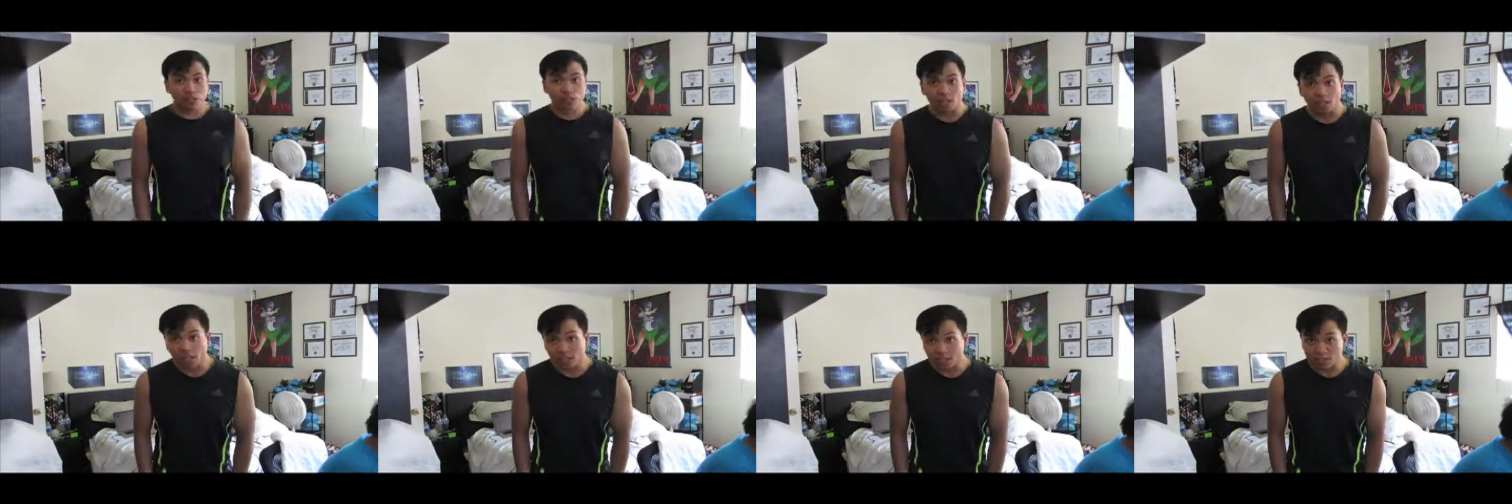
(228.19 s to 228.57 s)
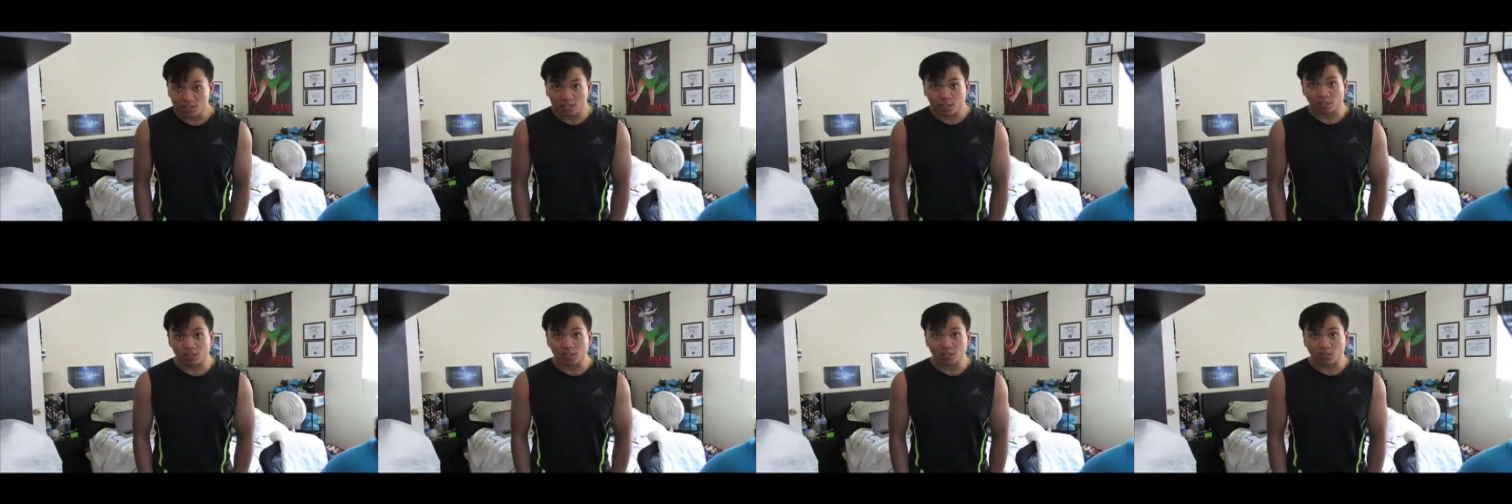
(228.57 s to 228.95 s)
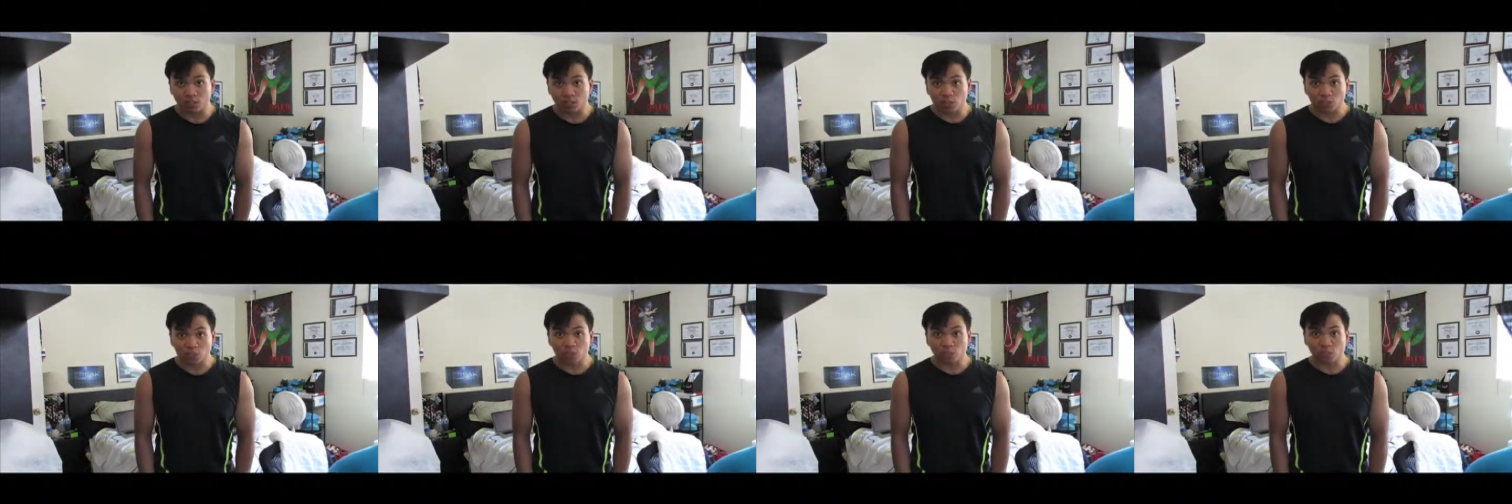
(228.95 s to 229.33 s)
lot of stuff to
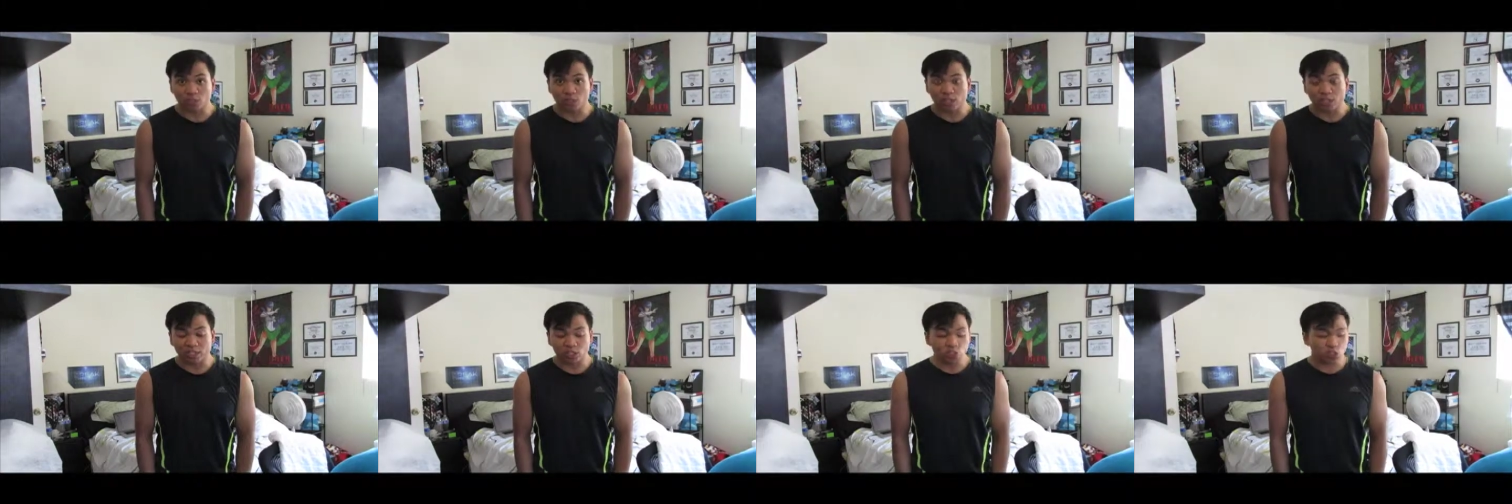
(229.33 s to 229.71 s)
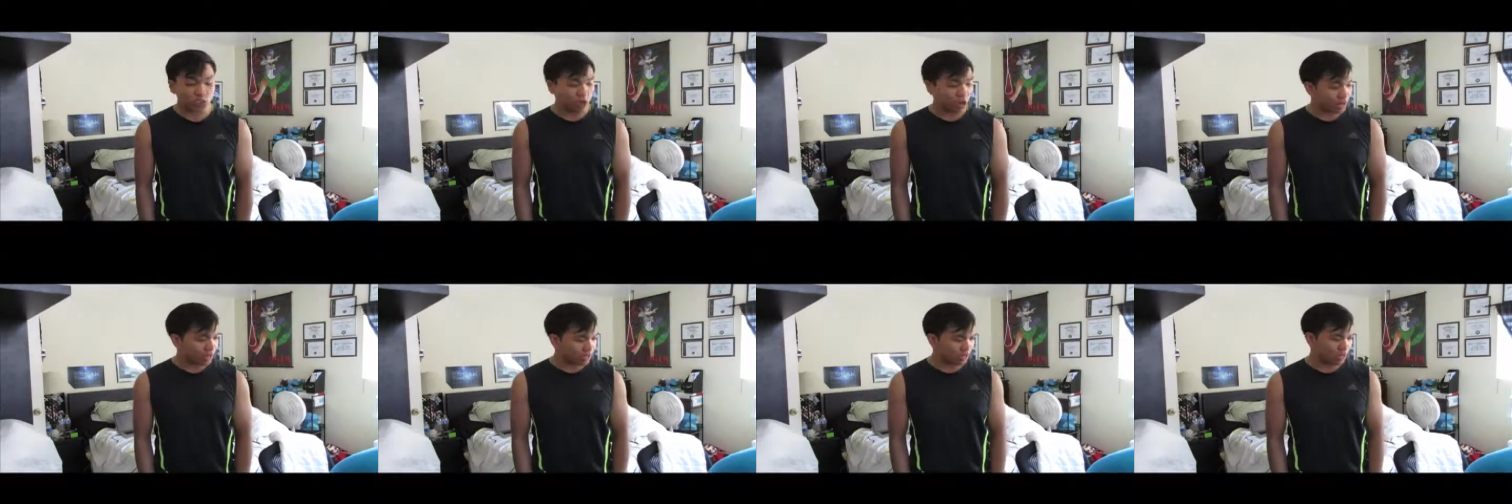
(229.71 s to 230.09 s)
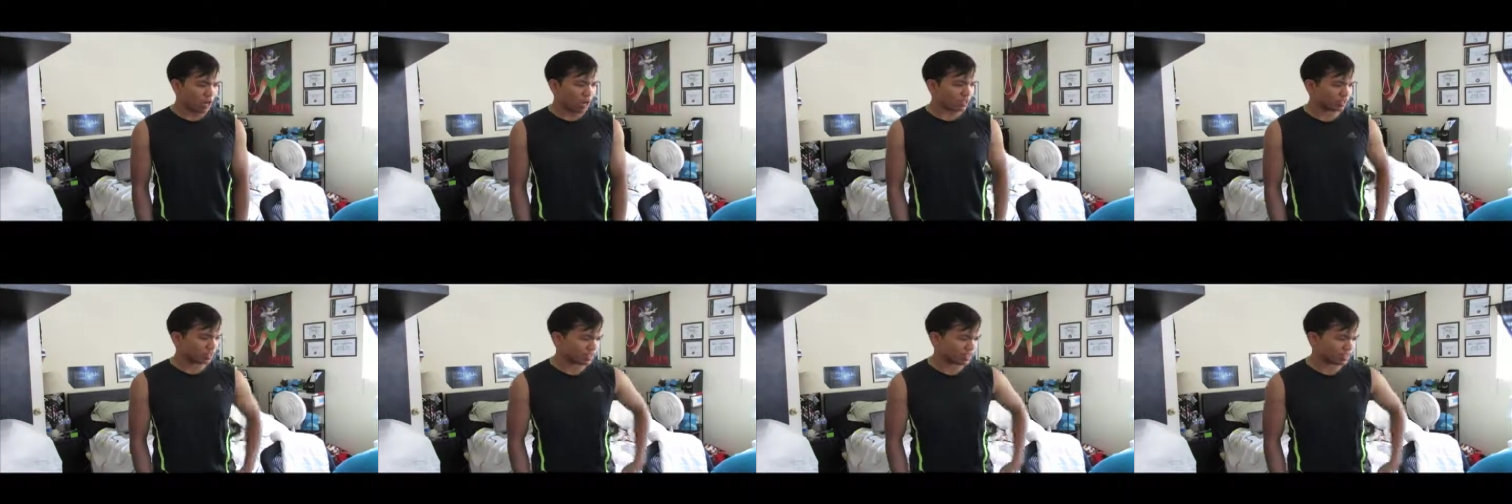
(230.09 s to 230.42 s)
do, so let's try and knock